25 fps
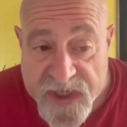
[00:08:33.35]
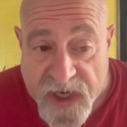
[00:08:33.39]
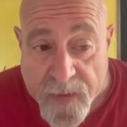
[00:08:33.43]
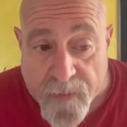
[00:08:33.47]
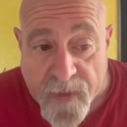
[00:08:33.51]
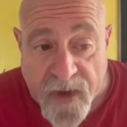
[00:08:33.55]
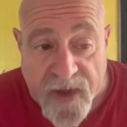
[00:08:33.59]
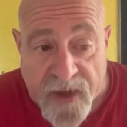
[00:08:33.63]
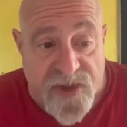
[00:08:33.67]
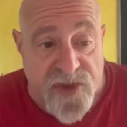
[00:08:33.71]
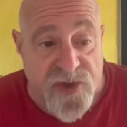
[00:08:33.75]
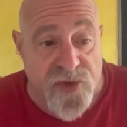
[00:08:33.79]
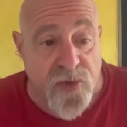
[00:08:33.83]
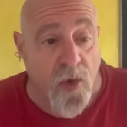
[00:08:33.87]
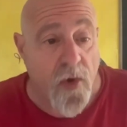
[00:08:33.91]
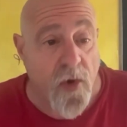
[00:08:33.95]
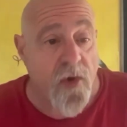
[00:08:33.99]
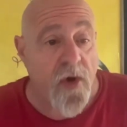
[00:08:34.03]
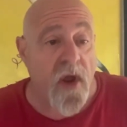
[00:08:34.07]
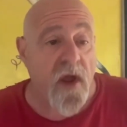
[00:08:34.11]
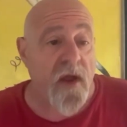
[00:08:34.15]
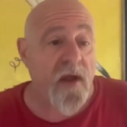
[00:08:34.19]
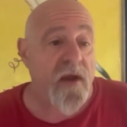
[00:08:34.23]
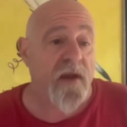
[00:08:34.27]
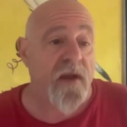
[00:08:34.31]
about
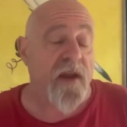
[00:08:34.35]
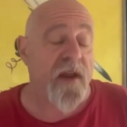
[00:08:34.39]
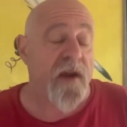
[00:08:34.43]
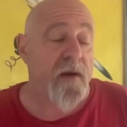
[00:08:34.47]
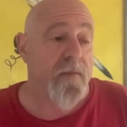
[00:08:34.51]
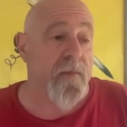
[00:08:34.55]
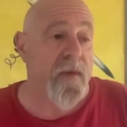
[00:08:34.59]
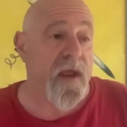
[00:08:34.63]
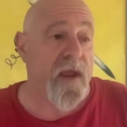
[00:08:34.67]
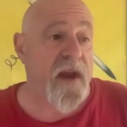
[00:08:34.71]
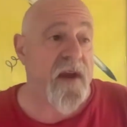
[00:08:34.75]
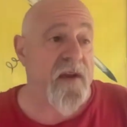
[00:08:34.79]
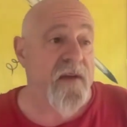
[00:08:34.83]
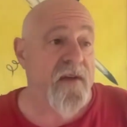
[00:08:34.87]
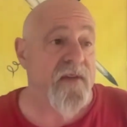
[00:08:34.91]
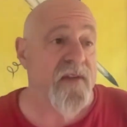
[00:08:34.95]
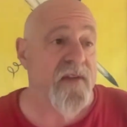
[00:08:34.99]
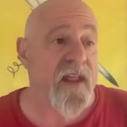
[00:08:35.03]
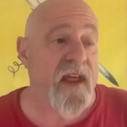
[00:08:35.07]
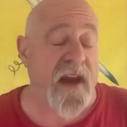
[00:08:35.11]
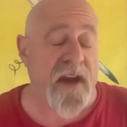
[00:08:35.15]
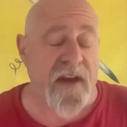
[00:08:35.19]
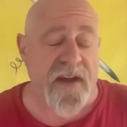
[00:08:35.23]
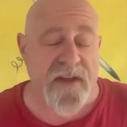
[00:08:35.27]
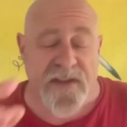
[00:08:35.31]
Sora in a minute.
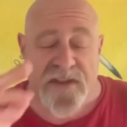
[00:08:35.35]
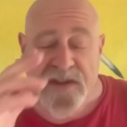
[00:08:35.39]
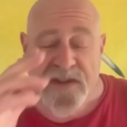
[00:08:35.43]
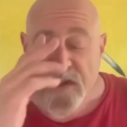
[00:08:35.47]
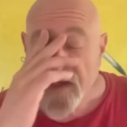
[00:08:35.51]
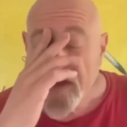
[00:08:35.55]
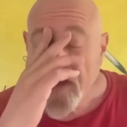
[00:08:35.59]
That is